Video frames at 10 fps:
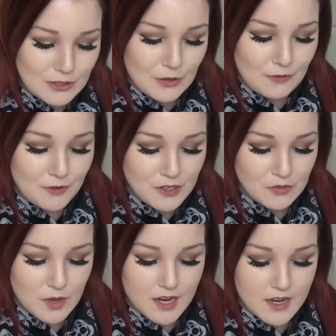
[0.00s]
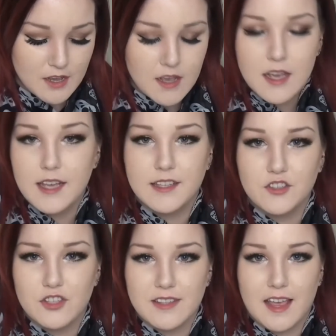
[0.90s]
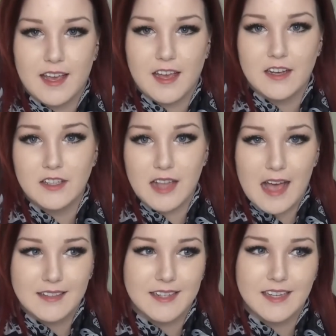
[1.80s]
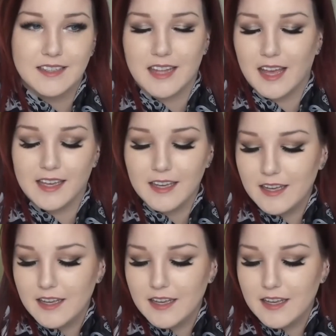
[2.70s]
So the first one is just like a classic, like